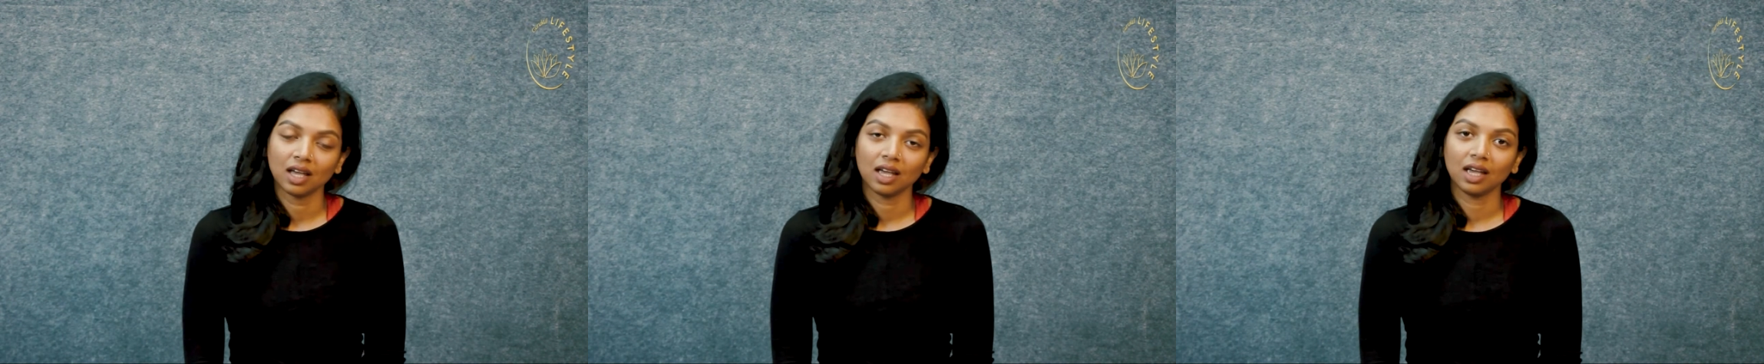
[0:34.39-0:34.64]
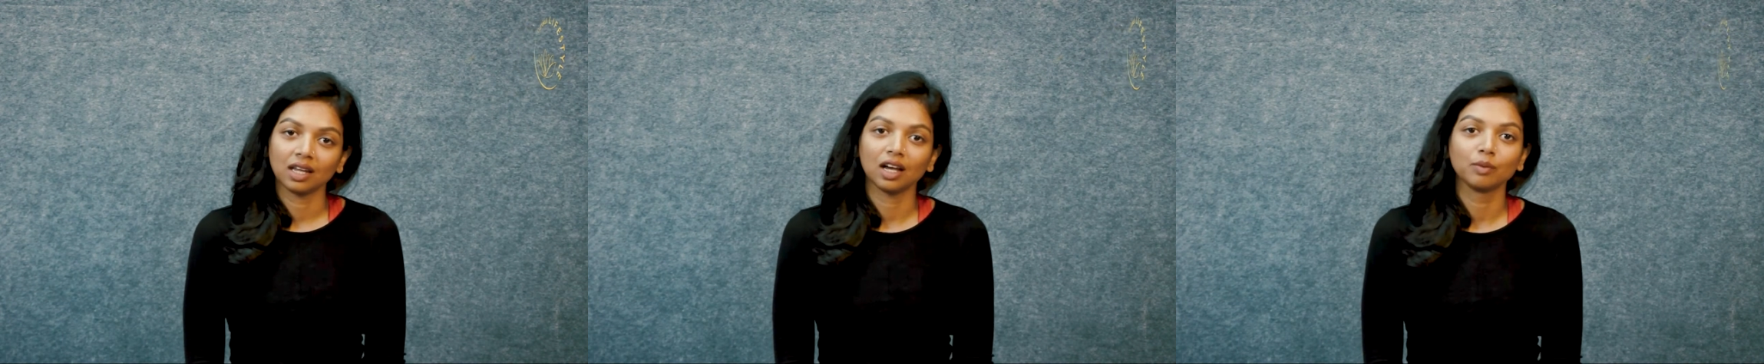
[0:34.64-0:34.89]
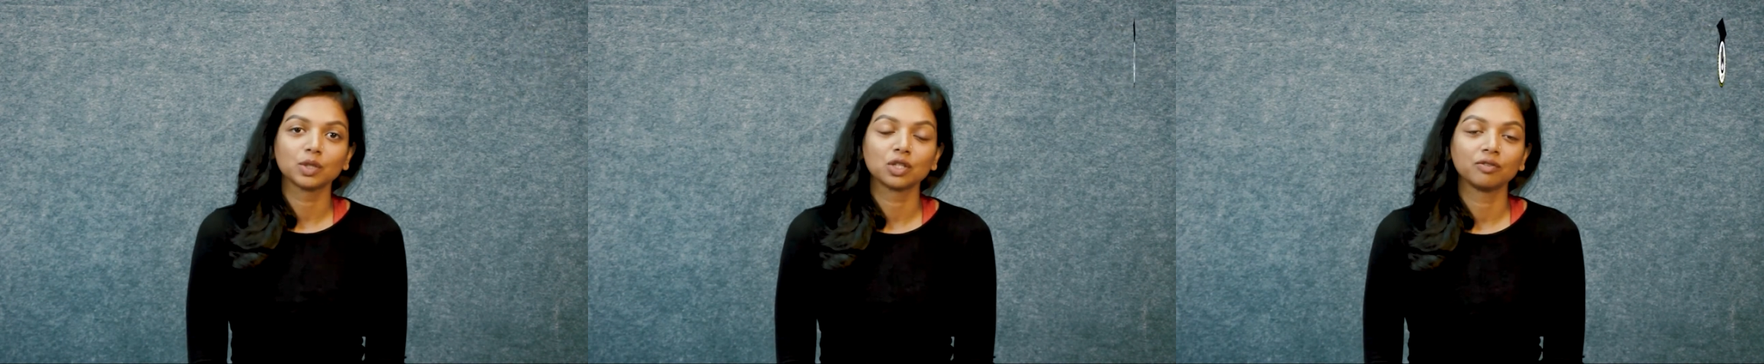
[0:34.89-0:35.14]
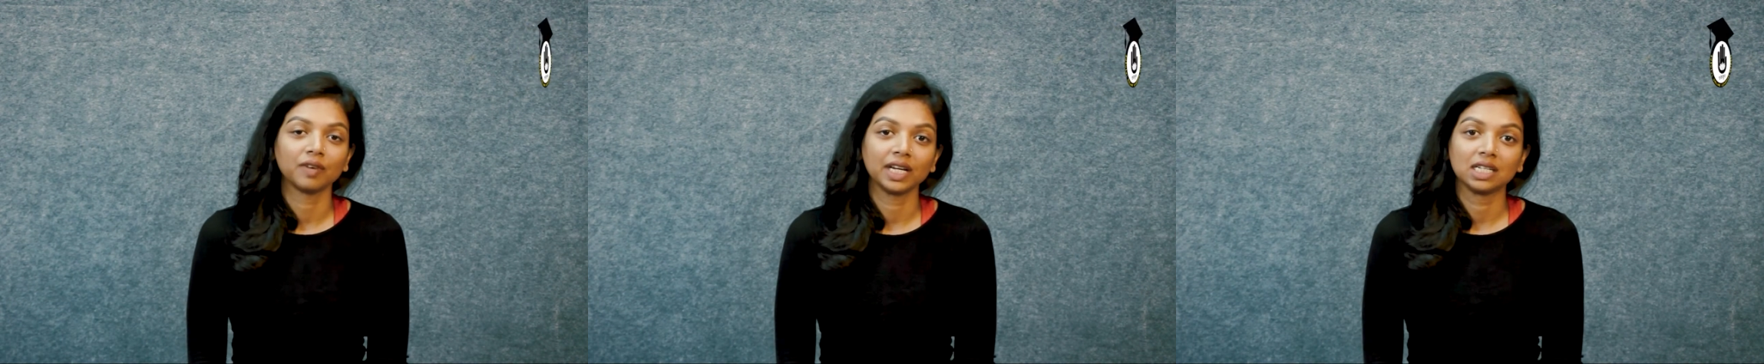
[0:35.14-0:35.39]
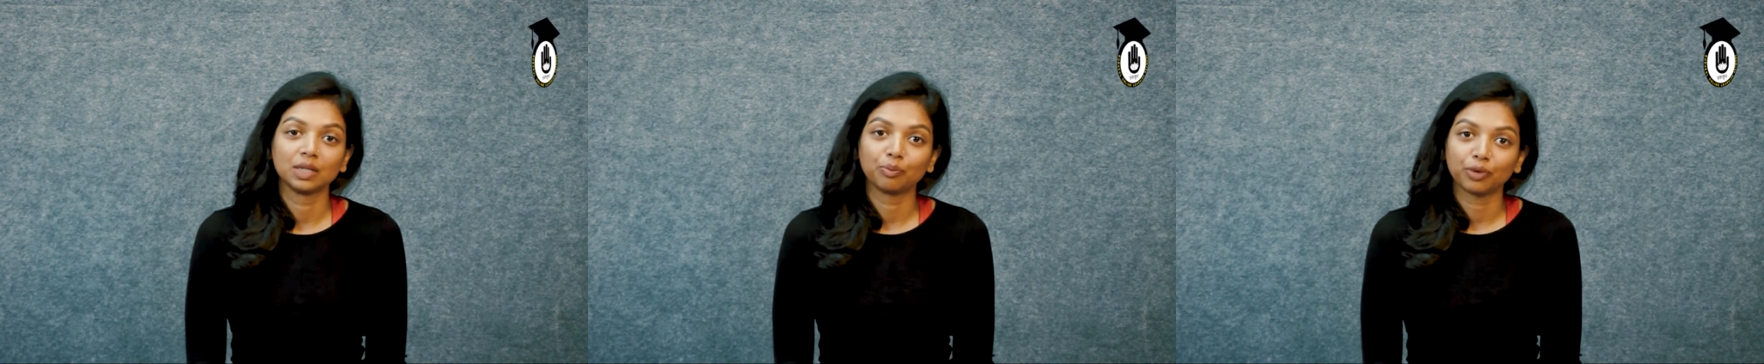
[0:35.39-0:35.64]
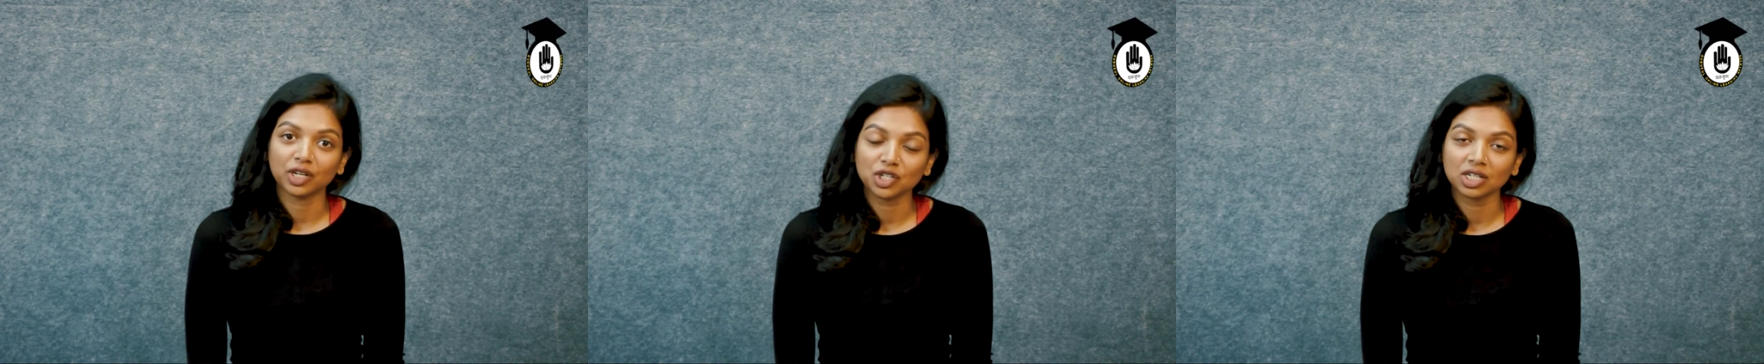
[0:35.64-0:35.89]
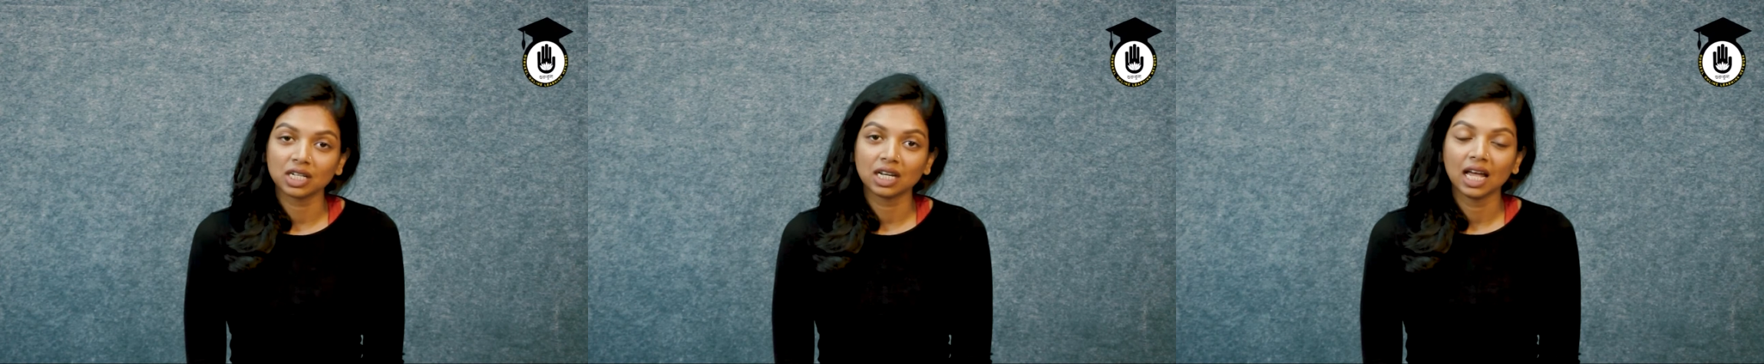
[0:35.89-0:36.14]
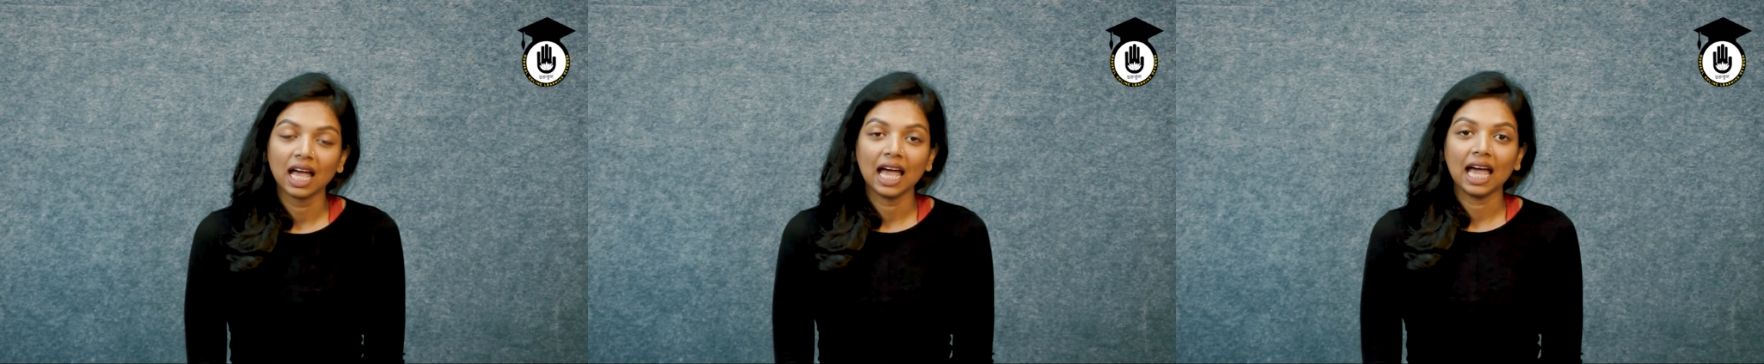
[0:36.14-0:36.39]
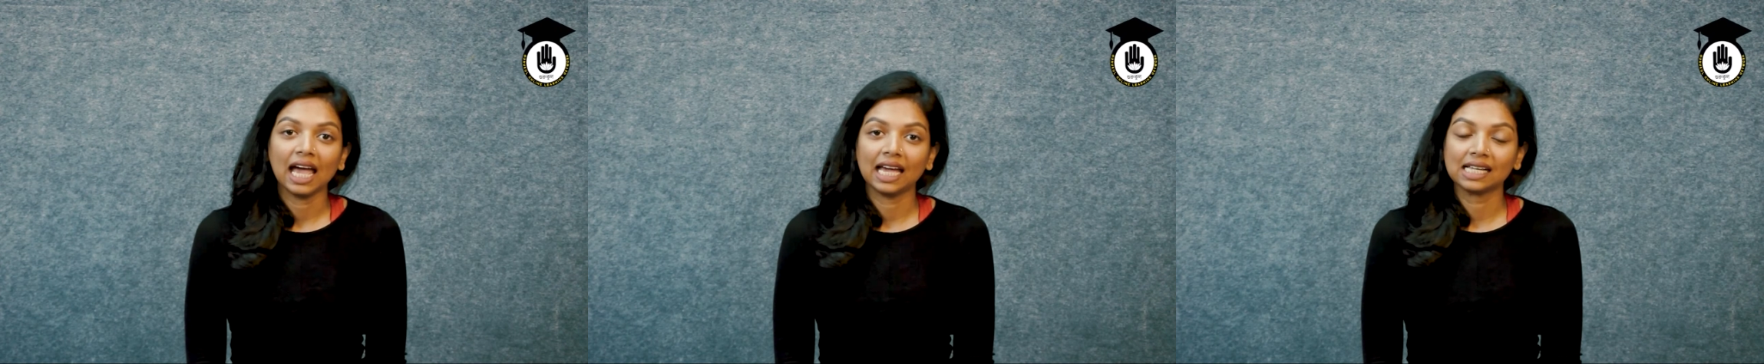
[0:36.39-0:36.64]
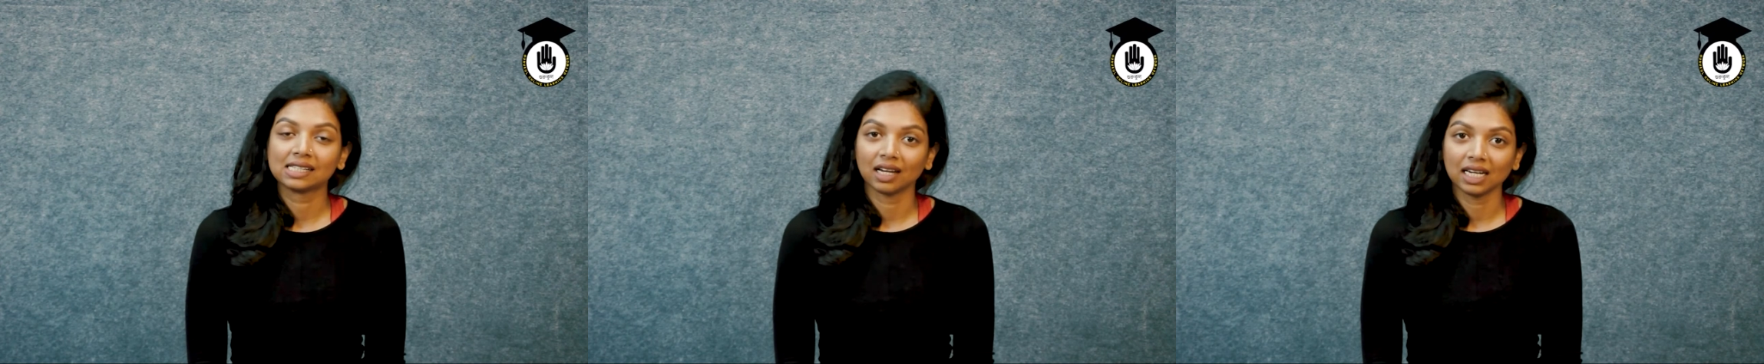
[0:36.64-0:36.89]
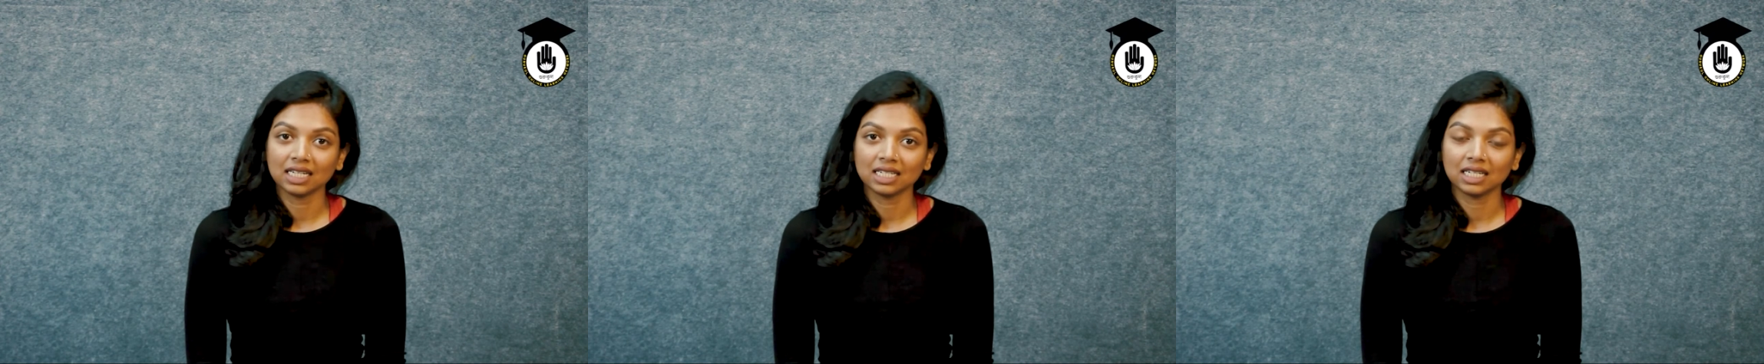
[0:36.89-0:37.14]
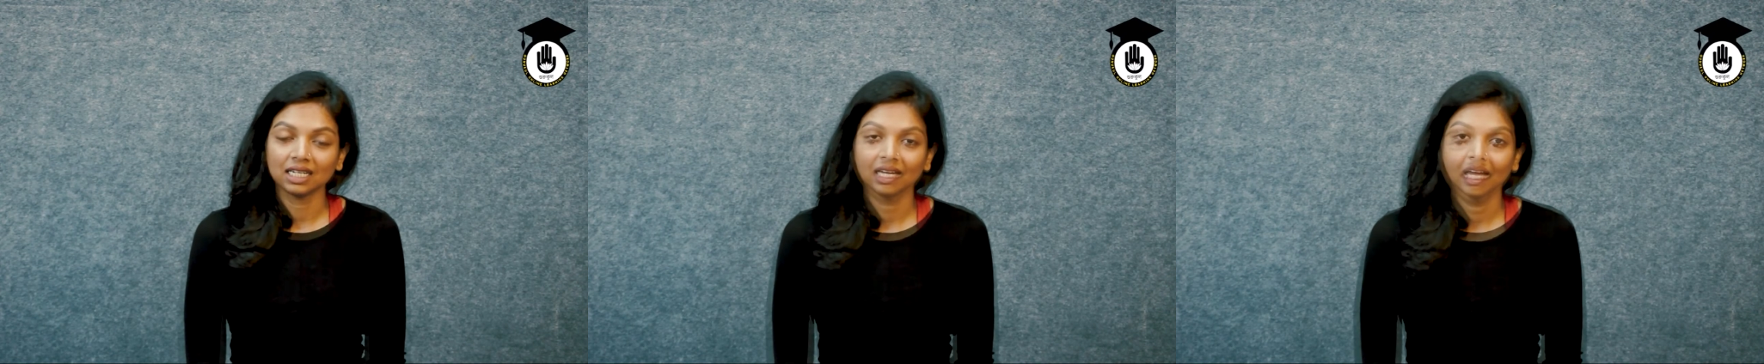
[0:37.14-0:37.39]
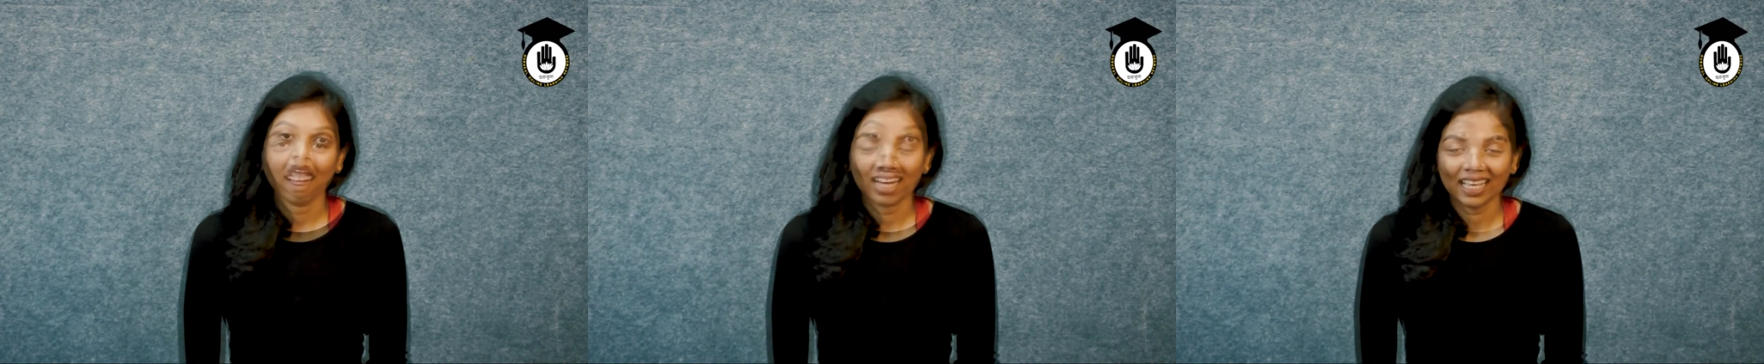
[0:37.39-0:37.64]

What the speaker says: It helps to fight depression, anxiety.